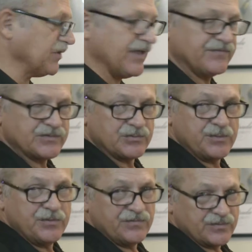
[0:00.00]
You have to
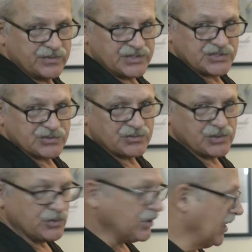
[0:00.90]
remove it with a
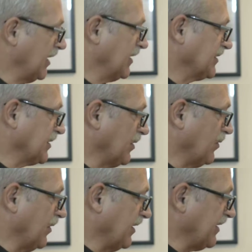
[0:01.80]
screw.
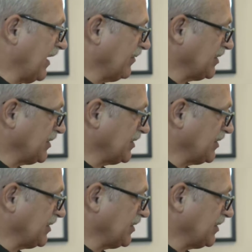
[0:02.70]
So in that